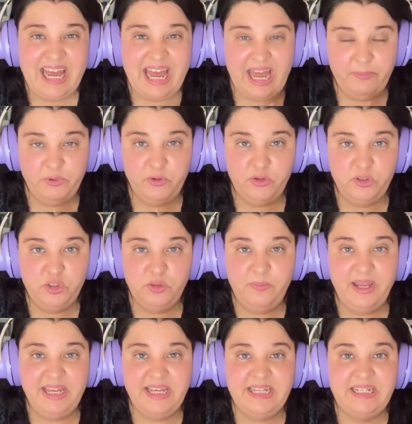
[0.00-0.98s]
I'm going to
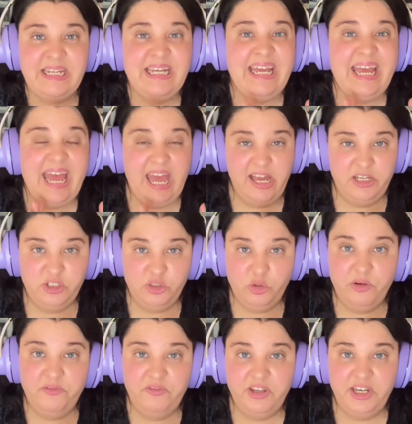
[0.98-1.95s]
make an
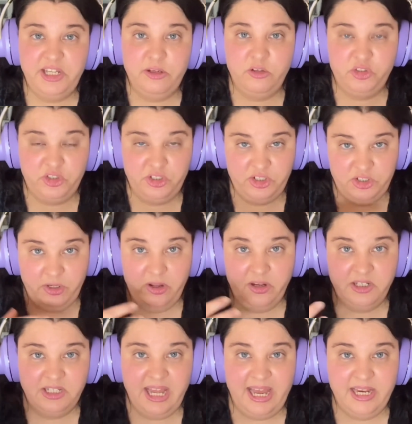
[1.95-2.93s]
extra video just
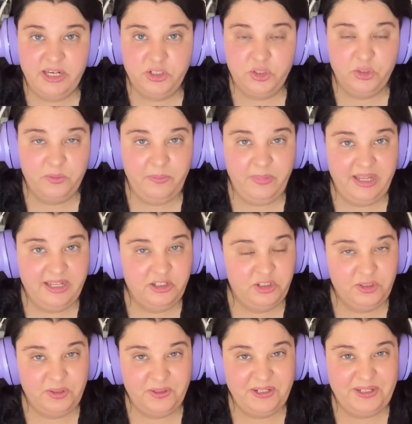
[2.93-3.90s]
on that, so make
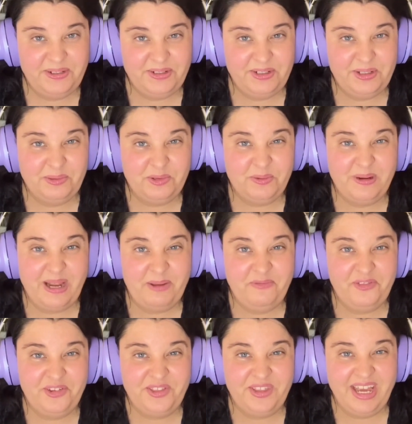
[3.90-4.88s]
sure you subscribe
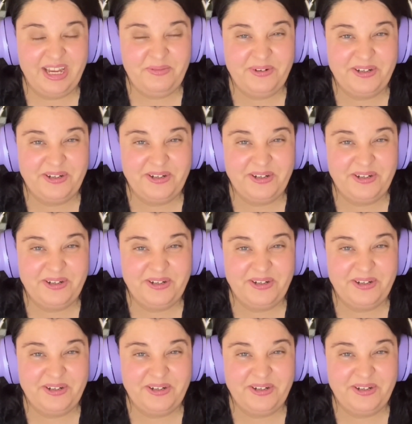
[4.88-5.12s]
for that.